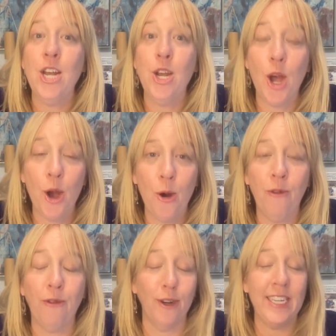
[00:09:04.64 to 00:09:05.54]

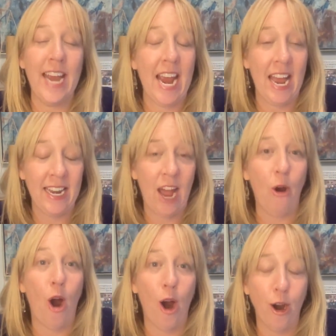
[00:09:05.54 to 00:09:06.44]
know firsthand how
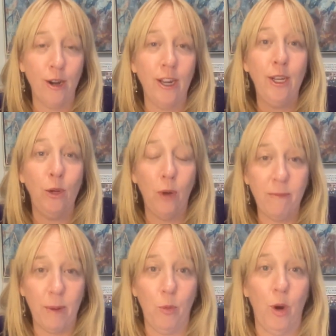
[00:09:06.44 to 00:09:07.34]
hard you
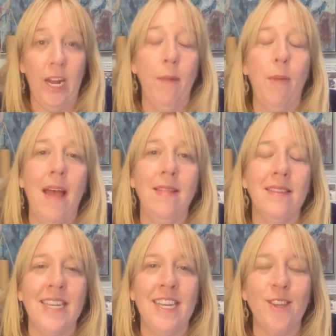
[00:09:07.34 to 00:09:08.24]
have been working behind the
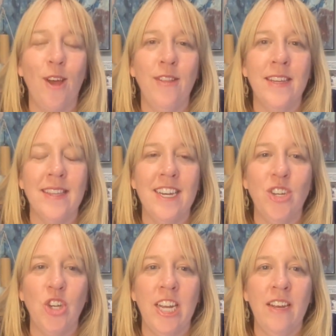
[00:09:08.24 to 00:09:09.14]
scenes on this
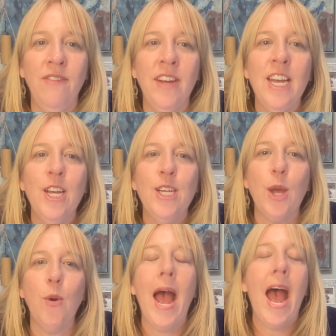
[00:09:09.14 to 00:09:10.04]
initiative.
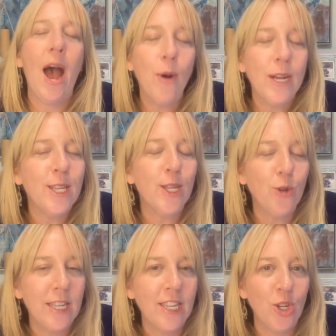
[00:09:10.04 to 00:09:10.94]
So how has the
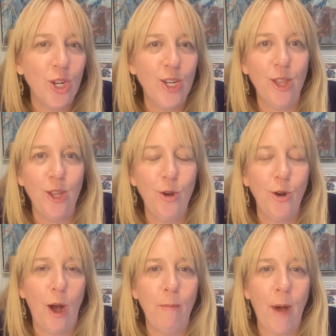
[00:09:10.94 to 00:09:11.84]
transition to the new
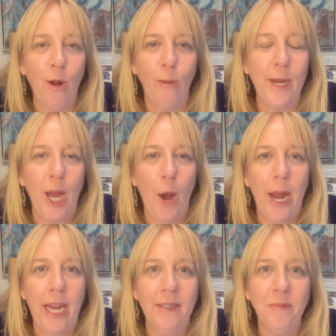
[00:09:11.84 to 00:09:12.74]
model been going?